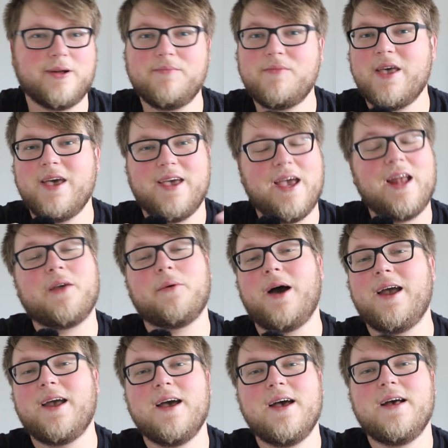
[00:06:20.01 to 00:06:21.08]
But
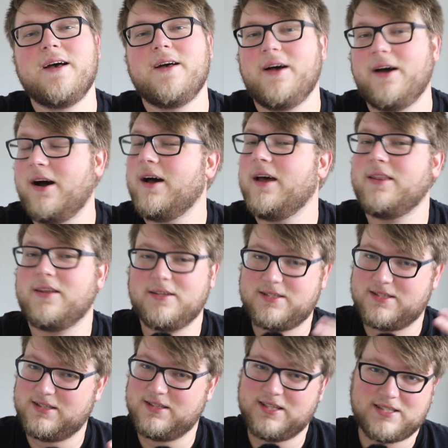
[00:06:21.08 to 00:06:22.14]
anyway, the
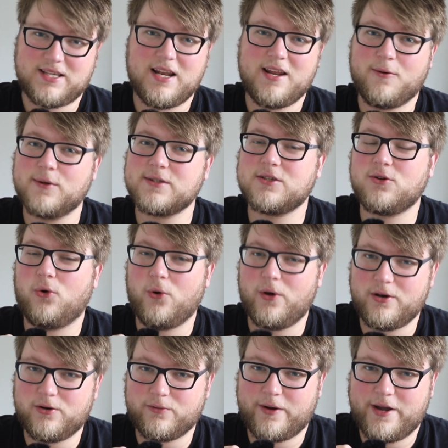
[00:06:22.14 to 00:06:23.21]
setting was an
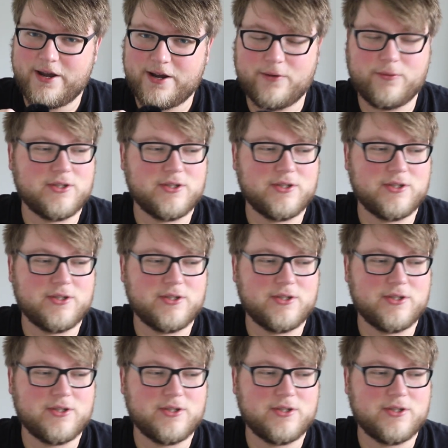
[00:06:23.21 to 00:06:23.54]
oil rig,